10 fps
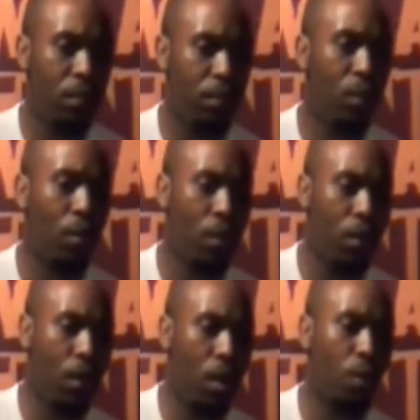
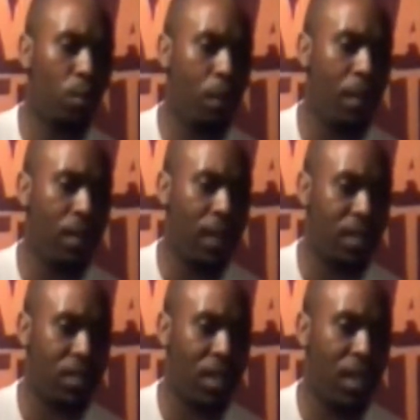poor old women
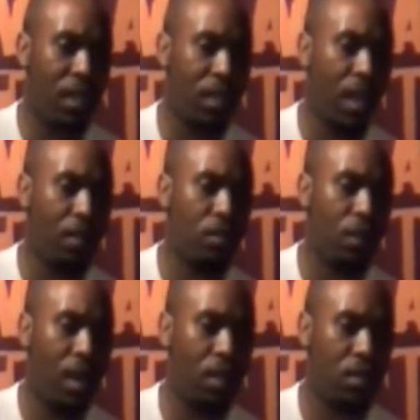that sit in
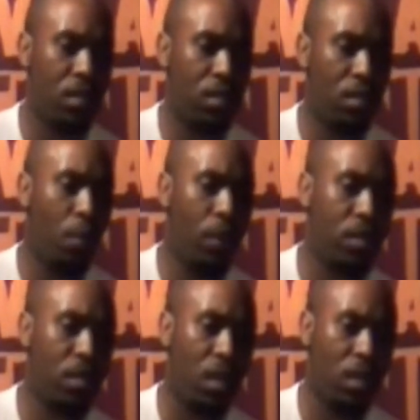council houses in the
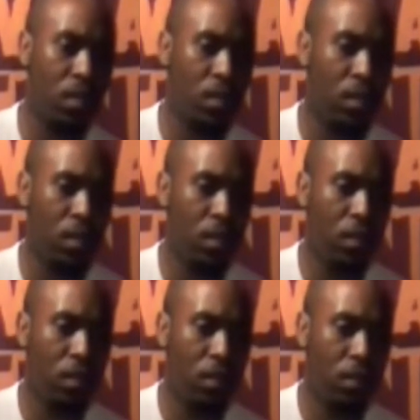winter,
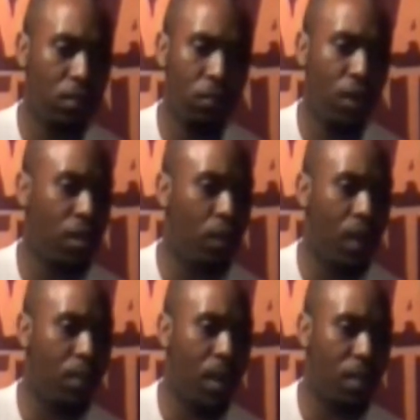rotting
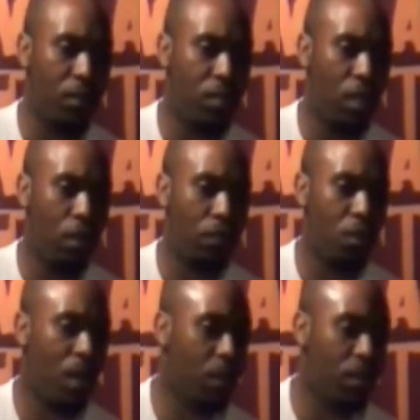away by themselves.
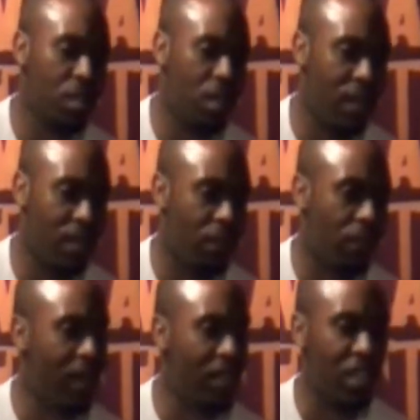So why don't we just have like a
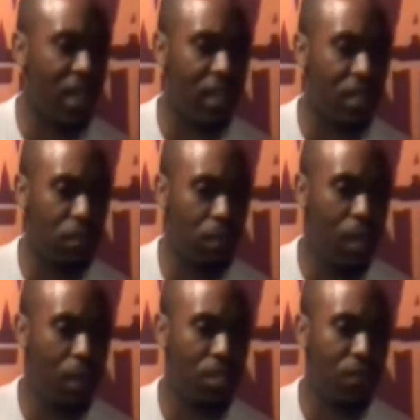franchise?
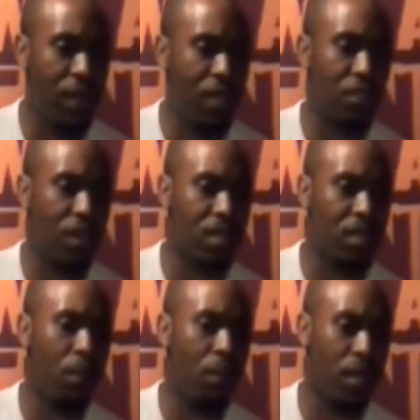Why don't we just
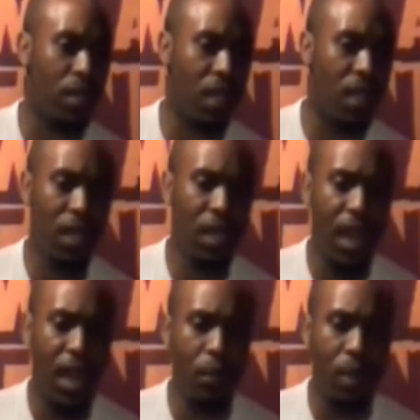franchise our monarchy,
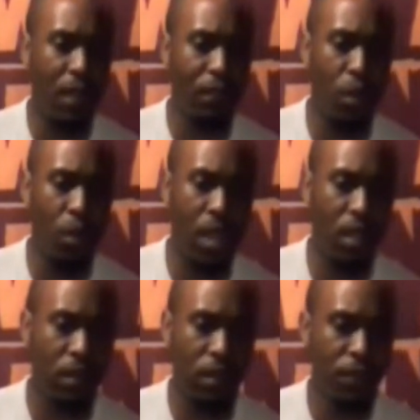and we can have a
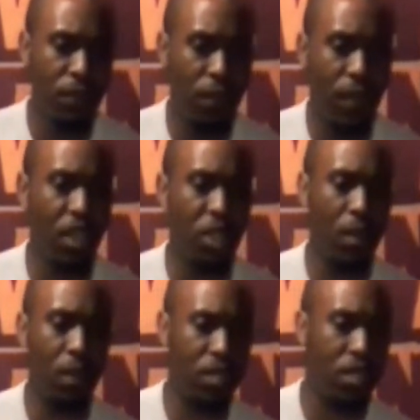queen for each
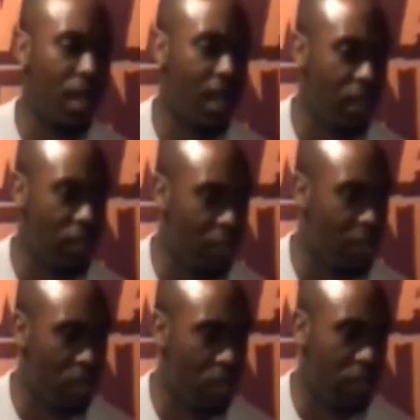one of the shires or
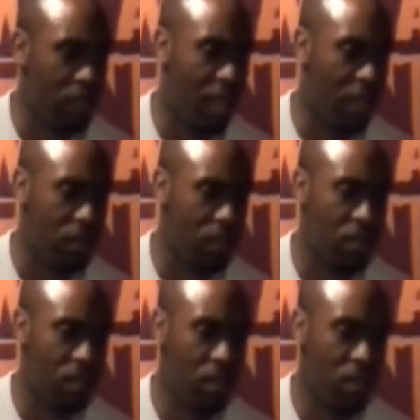each one of the towns?